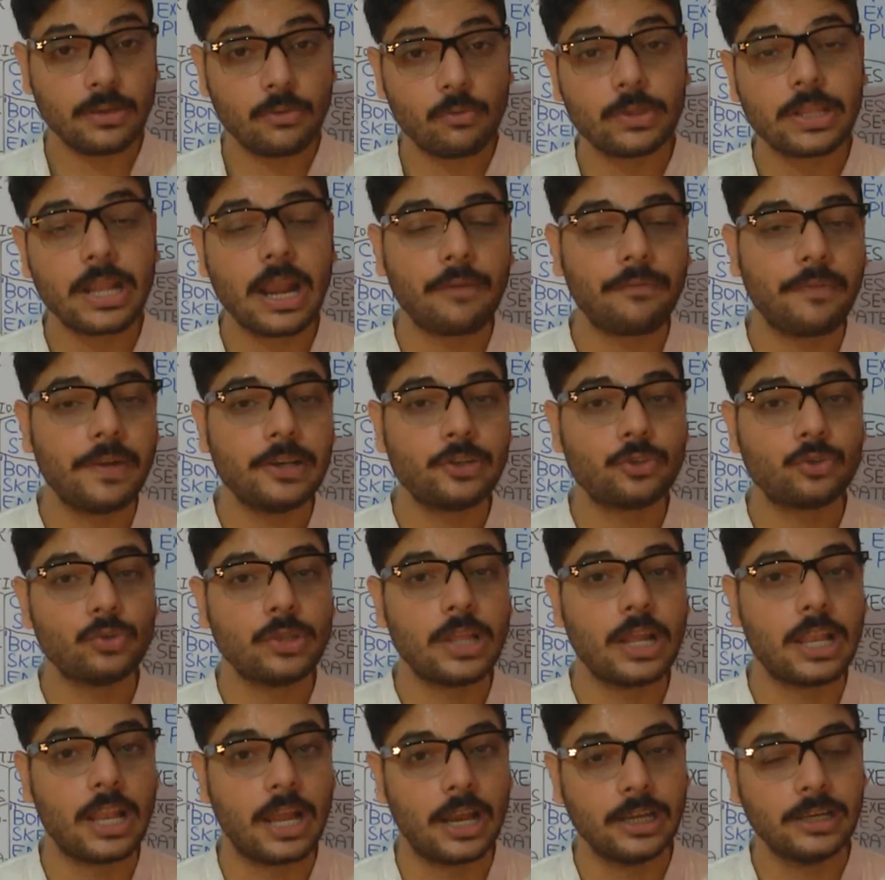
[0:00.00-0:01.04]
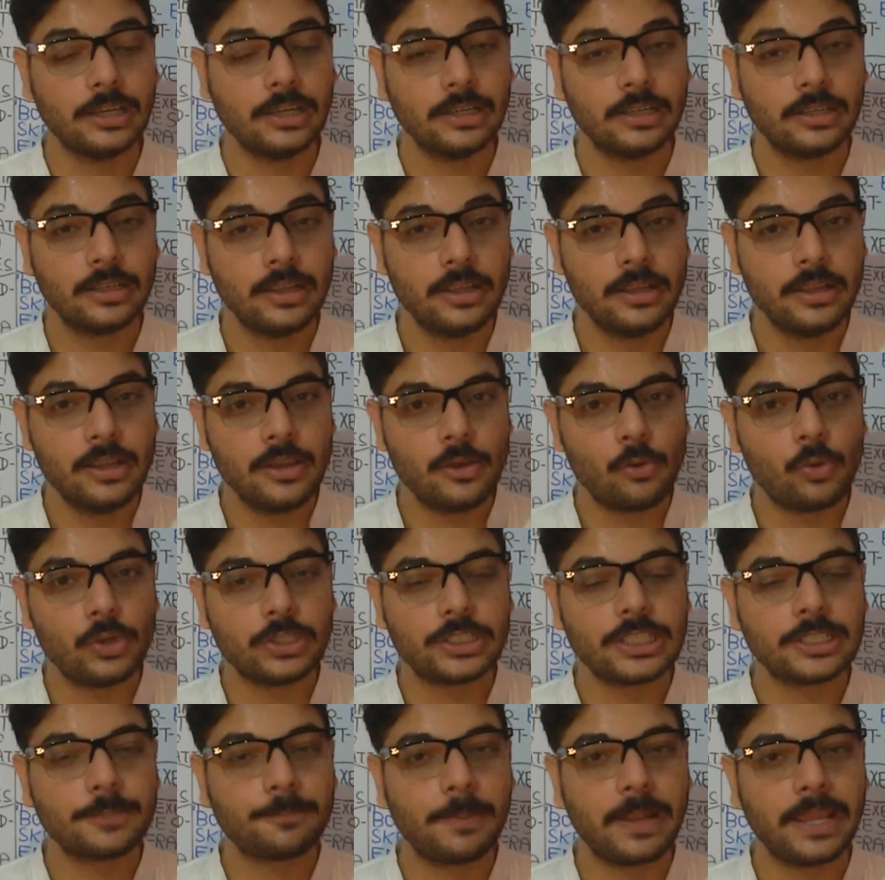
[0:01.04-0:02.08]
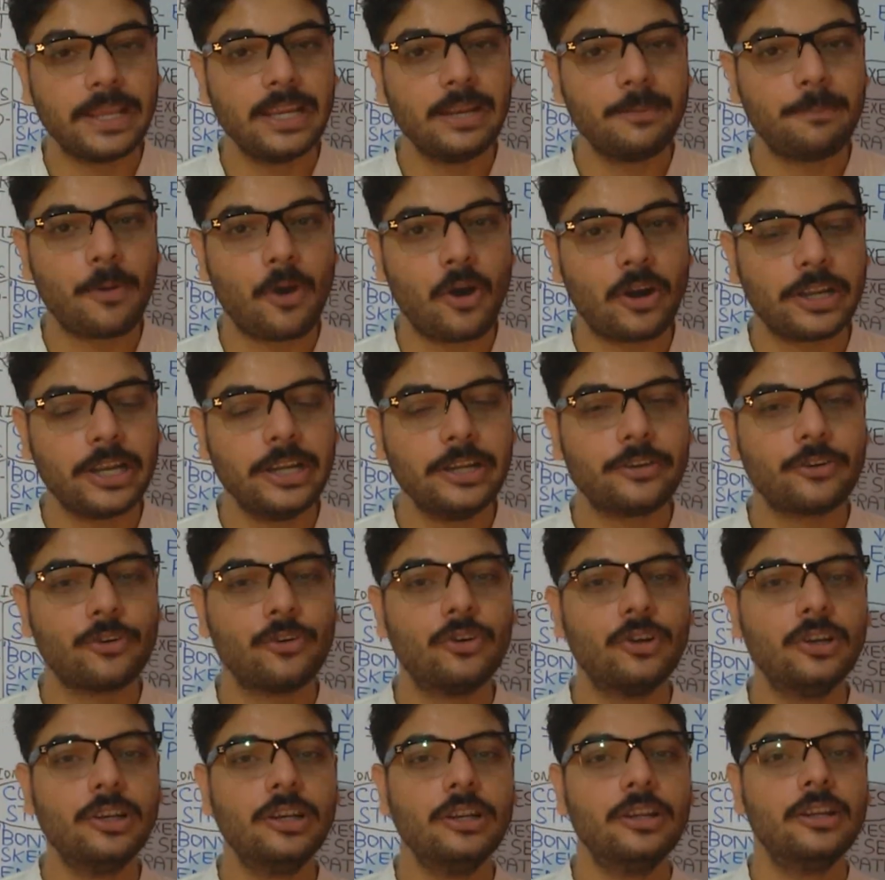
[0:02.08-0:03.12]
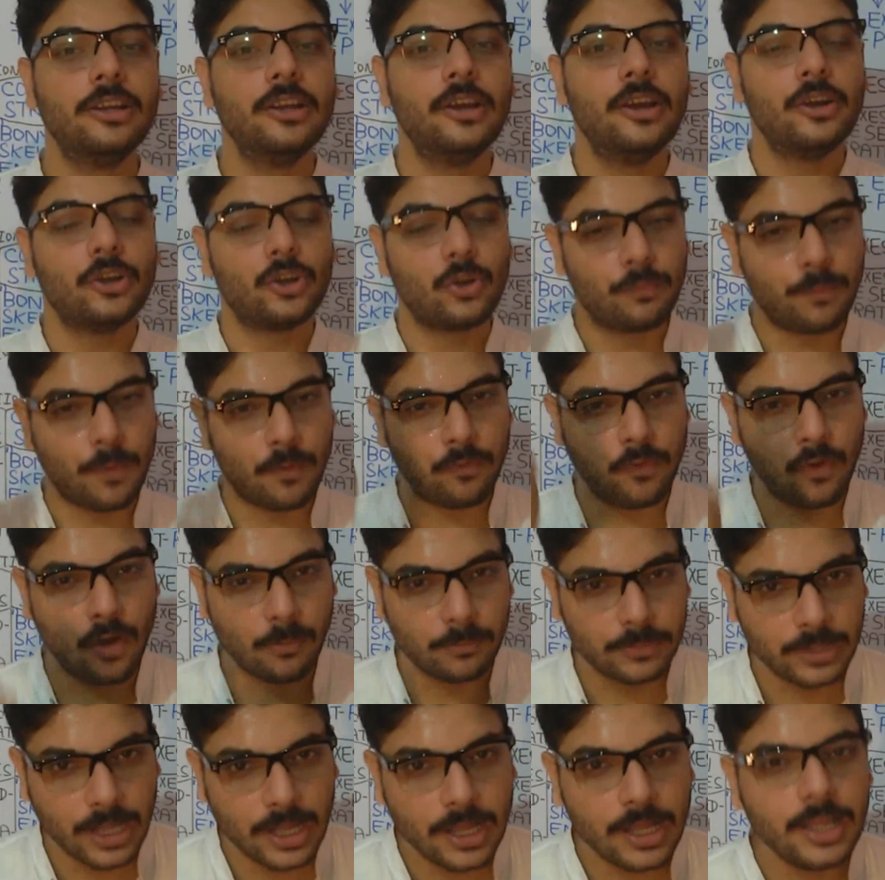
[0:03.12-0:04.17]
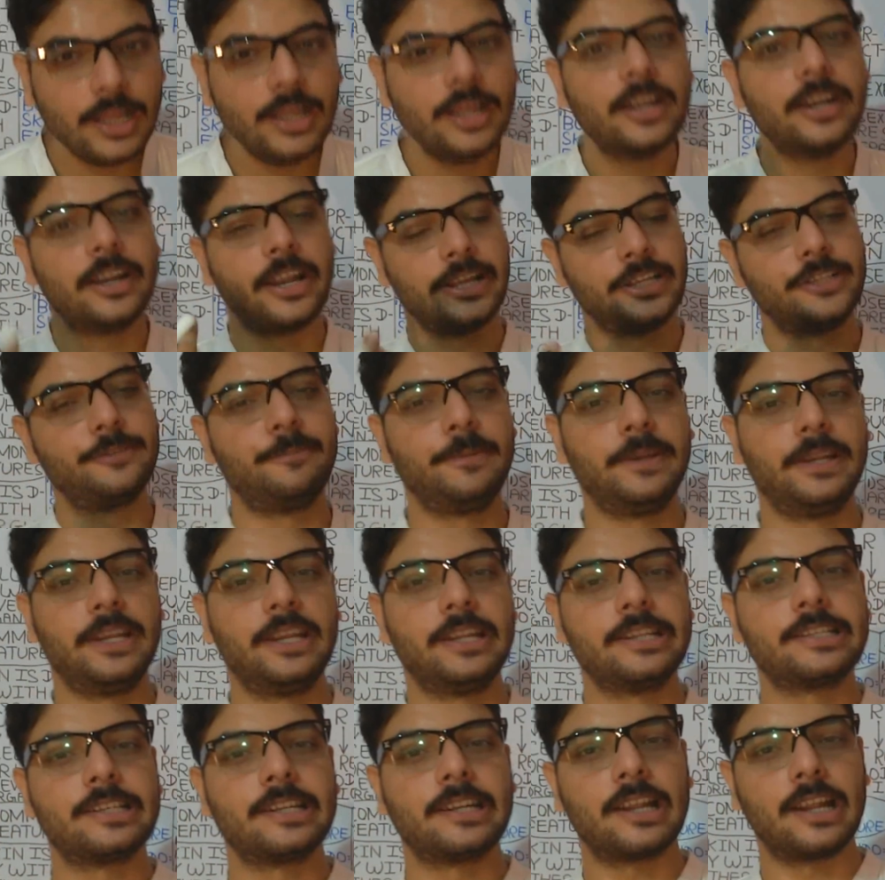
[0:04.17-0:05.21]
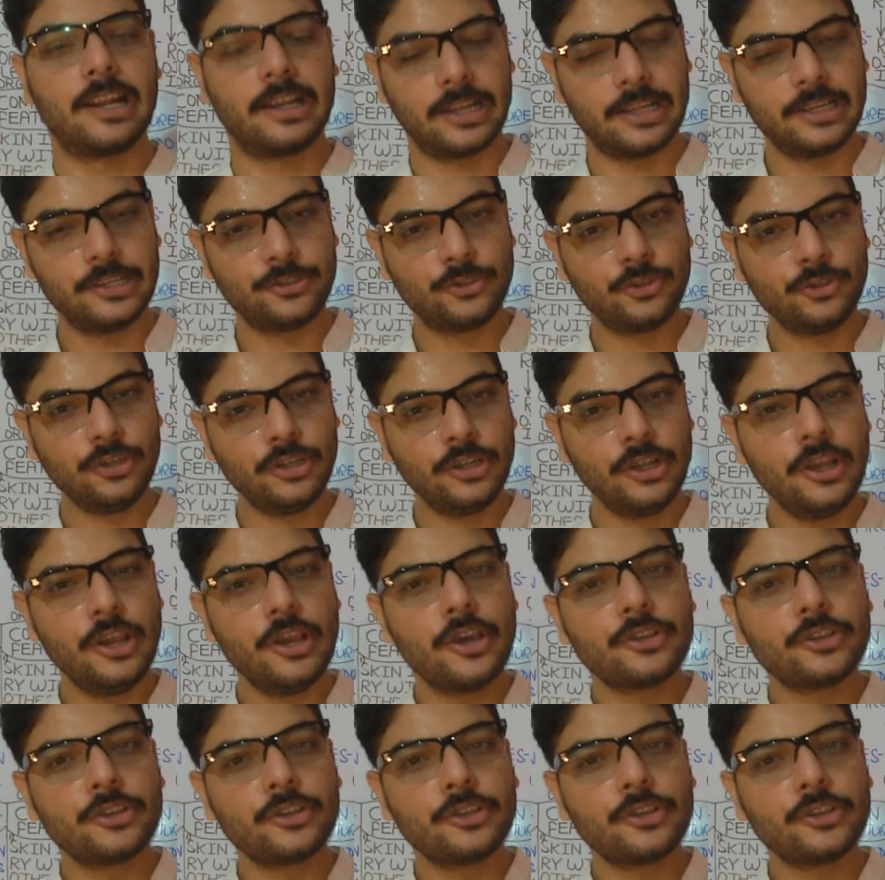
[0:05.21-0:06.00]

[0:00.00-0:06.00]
with reference to the lung, which is playing important role to perform the respiration. Understood?